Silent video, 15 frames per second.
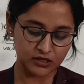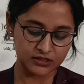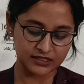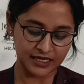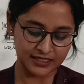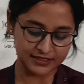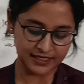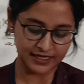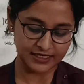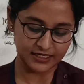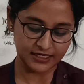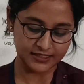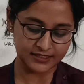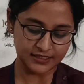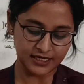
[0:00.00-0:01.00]
salicylic
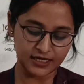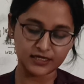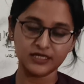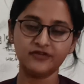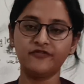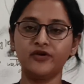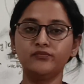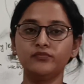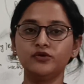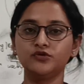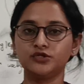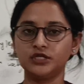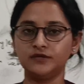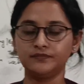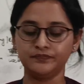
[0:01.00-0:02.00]
acid, and
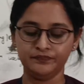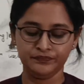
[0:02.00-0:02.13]
rifampicin.